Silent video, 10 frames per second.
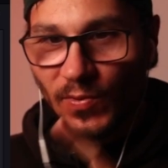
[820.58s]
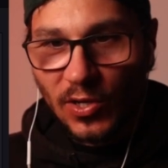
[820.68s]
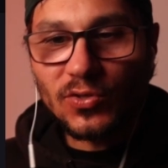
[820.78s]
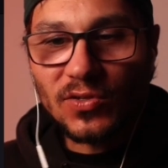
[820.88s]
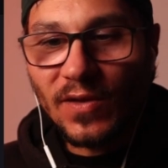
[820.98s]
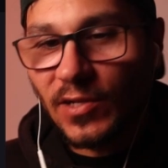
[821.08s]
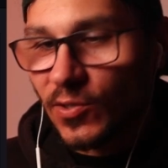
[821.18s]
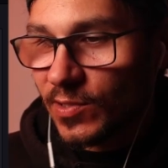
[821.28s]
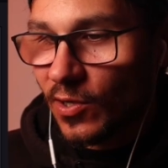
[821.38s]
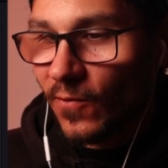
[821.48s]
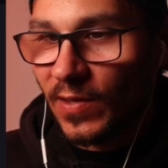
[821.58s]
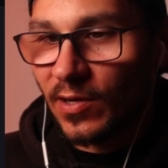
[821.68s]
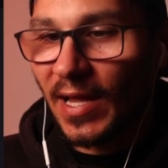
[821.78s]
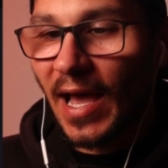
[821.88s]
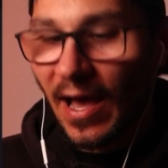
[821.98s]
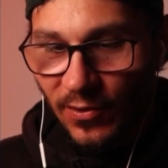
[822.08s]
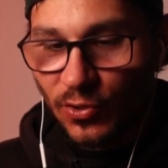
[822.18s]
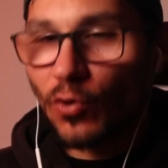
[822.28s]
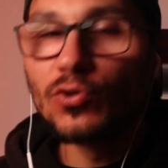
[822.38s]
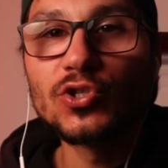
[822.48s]
So we go to DaVinci Resolve here, and I have a
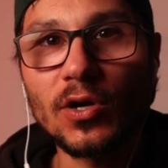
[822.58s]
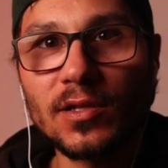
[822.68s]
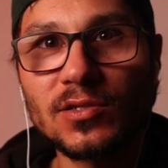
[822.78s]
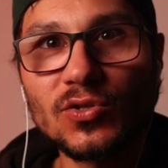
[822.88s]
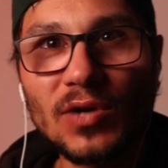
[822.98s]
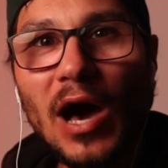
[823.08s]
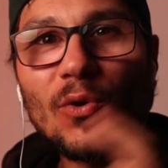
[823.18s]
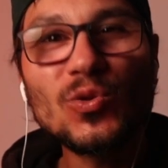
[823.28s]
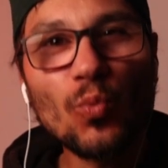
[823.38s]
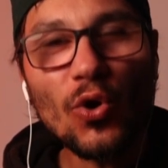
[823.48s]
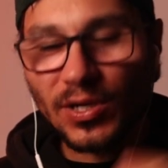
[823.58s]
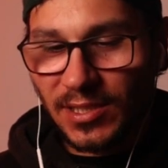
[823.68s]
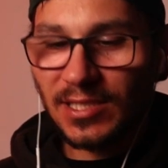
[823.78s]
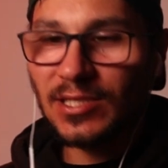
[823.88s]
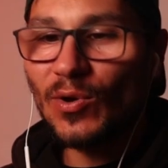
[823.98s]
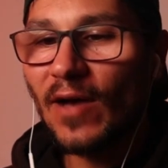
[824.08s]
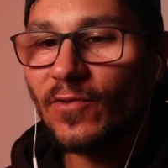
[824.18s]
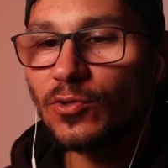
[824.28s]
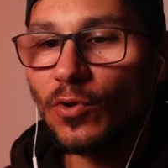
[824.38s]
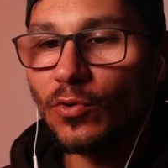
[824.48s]
drone shot. So how it works is you have
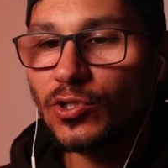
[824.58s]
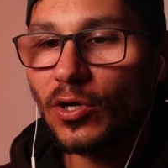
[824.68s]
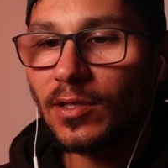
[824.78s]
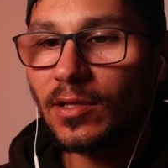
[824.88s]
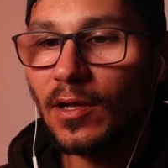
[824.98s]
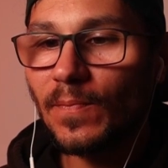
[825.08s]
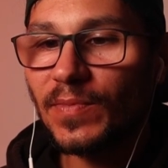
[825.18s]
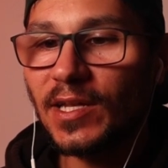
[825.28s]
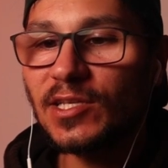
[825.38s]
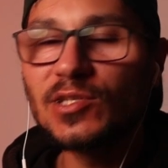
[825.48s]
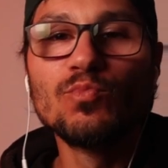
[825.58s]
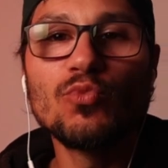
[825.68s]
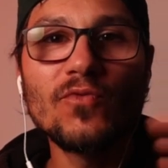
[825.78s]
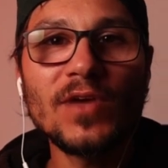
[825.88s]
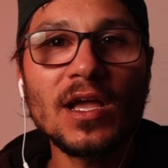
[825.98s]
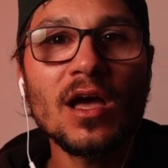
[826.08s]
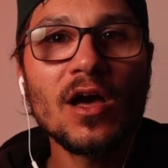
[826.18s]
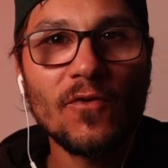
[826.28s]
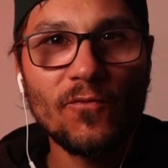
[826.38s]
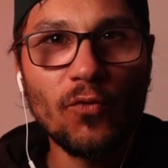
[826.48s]
a drone shot that is moving
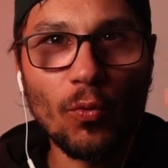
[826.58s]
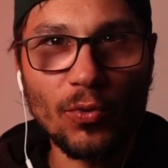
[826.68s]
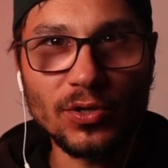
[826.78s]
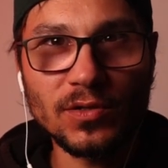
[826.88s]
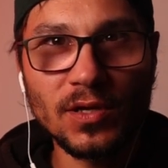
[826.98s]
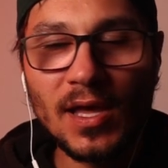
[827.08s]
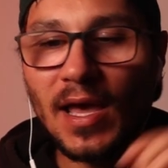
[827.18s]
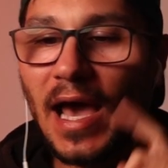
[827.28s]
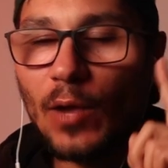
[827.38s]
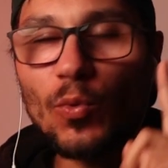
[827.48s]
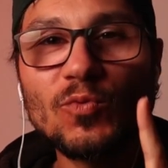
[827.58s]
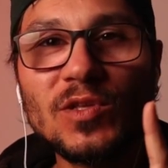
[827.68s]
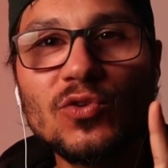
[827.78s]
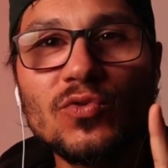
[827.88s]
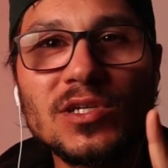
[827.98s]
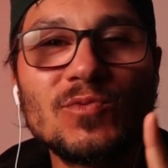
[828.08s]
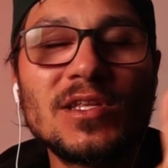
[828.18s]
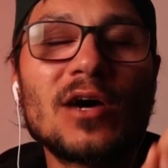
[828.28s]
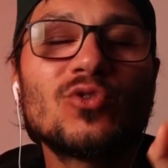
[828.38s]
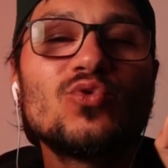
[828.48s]
forward. And what we do is we
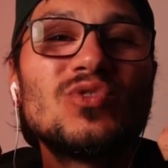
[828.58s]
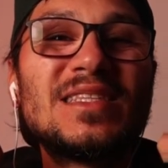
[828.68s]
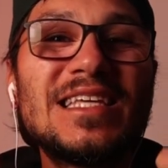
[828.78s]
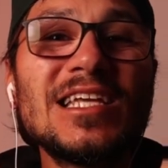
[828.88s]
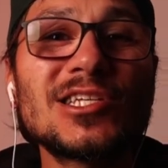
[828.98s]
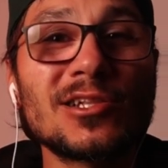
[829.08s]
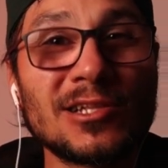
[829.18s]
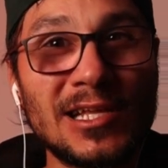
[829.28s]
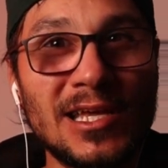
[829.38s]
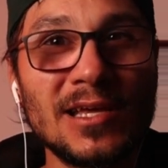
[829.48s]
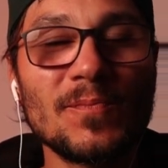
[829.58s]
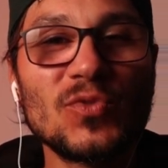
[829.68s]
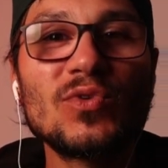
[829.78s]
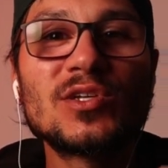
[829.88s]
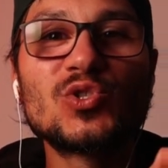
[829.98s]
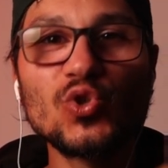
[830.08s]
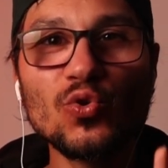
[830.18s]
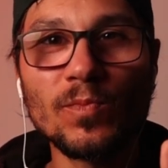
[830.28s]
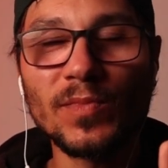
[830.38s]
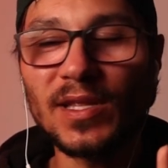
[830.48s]
now digitally do a
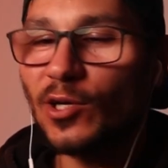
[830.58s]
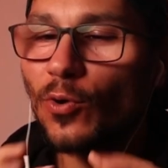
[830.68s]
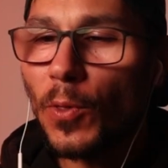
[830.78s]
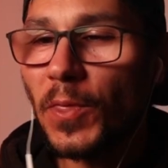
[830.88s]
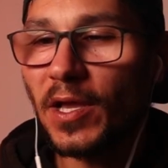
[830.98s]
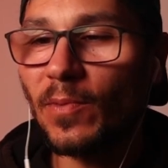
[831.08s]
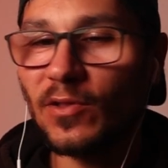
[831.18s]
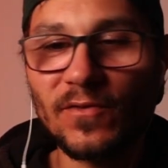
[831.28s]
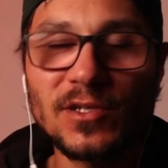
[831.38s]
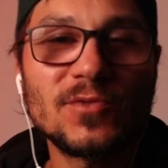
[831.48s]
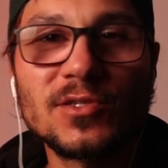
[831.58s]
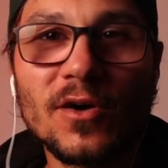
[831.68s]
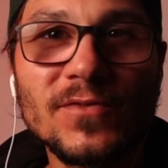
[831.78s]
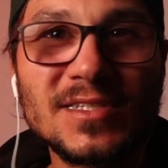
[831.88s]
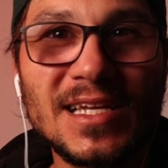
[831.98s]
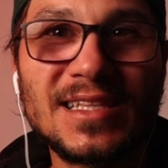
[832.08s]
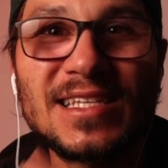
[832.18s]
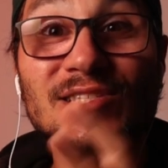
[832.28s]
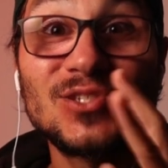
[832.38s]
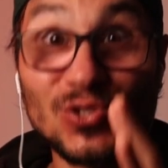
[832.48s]
zoom. And the cool thing about DaVinci Resolve is that
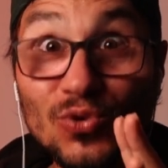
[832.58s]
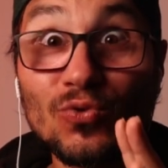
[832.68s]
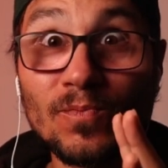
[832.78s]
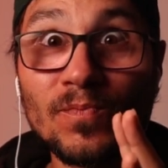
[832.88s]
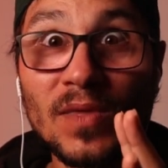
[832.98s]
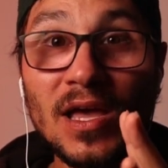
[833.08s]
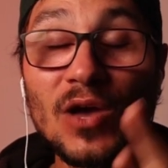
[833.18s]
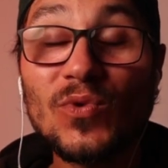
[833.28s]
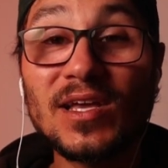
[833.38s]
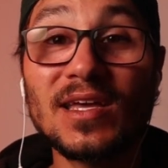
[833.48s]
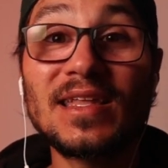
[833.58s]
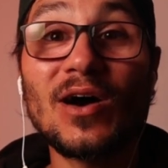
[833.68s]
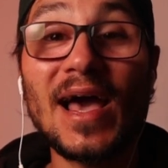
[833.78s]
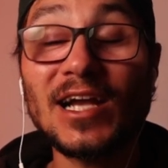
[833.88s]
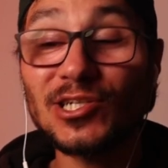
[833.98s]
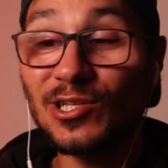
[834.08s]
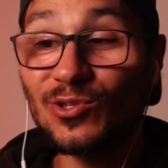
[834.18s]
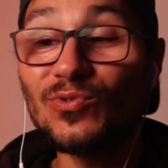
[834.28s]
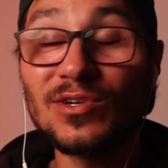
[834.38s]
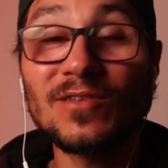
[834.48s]
this zoom, we can now actually
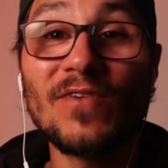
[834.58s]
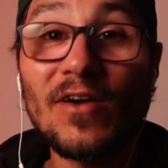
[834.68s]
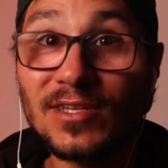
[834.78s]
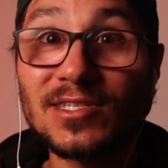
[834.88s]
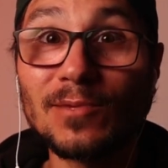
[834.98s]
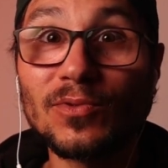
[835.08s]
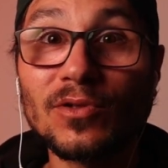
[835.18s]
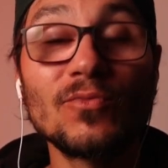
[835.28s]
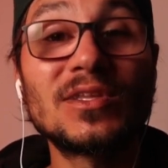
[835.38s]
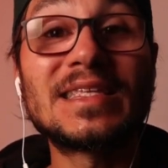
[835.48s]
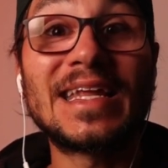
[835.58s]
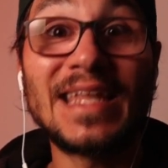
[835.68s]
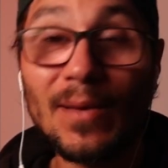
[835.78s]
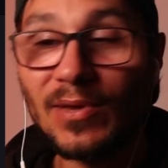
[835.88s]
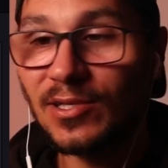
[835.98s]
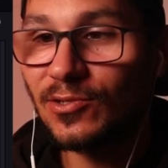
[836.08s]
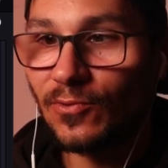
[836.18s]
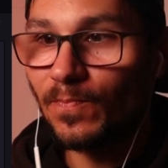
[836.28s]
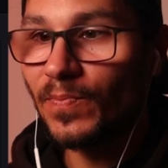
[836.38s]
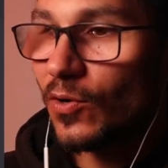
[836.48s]
do it very simple with dynamic
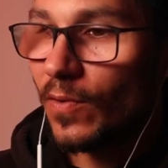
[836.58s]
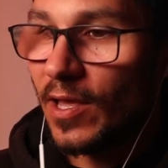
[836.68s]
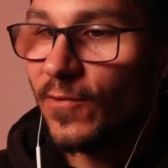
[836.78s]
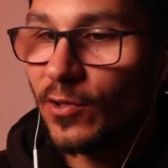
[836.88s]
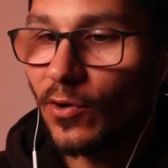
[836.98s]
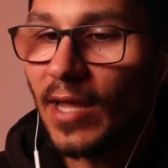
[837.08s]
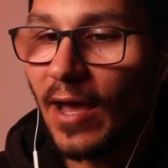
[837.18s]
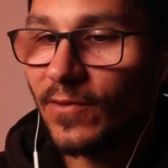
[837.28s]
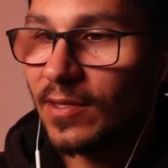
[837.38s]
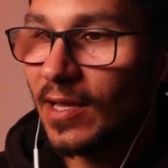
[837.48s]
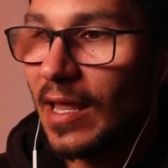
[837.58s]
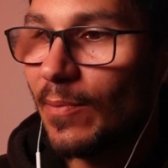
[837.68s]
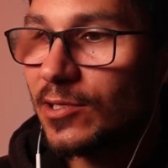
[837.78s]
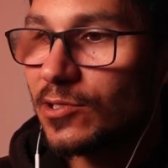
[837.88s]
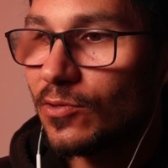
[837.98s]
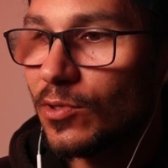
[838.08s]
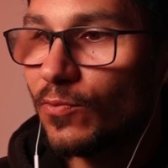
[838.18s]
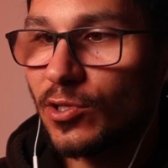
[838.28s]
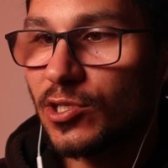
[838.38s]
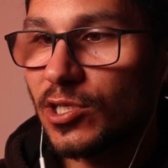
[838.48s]
zoom. So if you don't have the dynamic zoom, you
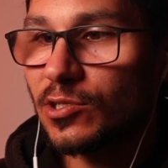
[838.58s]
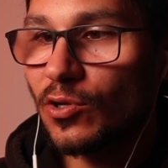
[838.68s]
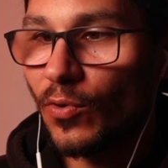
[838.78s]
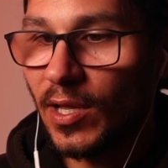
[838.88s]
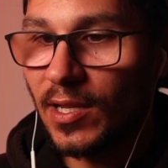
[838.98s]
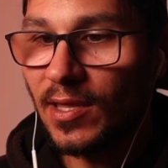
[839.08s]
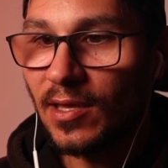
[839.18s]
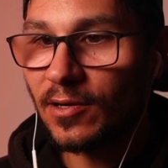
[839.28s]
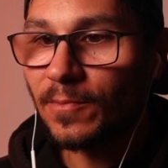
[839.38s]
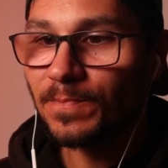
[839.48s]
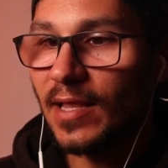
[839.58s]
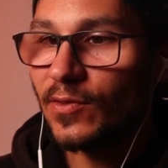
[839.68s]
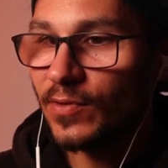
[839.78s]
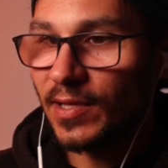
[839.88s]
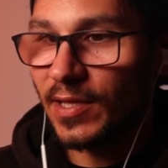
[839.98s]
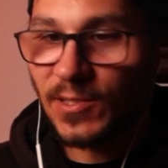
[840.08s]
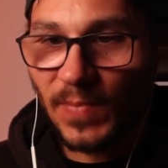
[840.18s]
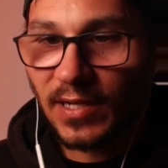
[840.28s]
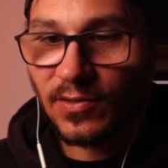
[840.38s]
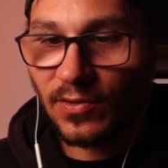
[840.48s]
would just go in here into the
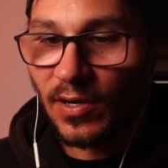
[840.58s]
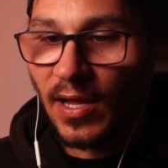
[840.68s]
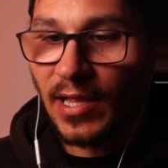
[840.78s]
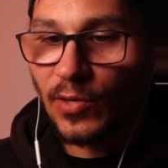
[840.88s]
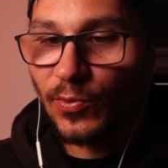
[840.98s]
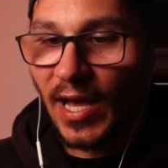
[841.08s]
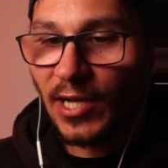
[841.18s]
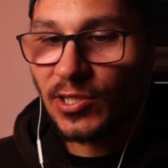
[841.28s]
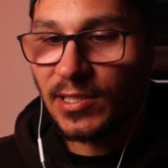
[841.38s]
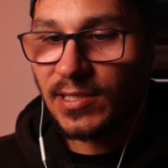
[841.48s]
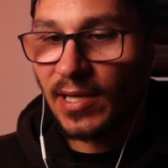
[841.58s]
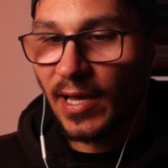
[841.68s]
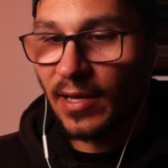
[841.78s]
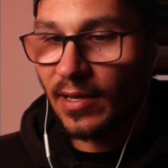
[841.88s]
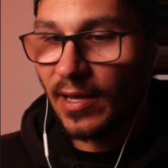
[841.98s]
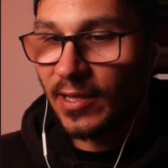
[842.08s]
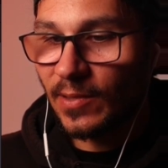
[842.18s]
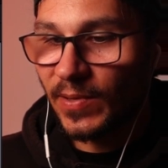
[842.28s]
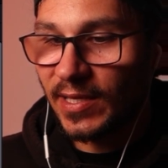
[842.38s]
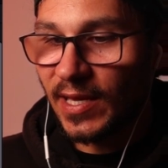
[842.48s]
inspector, and you would actually say at
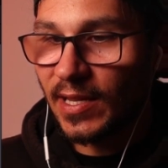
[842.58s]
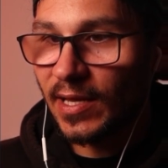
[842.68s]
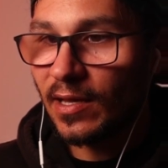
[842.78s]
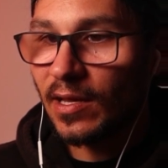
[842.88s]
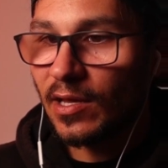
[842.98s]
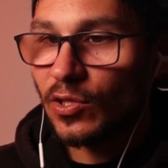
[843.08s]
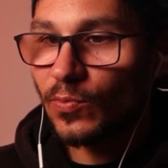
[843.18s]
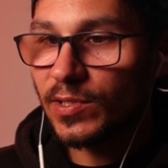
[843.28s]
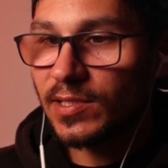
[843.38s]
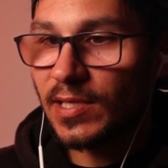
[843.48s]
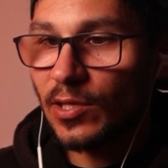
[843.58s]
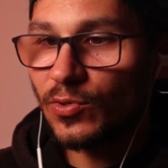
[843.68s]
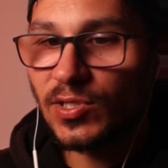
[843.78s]
the beginning, you would say you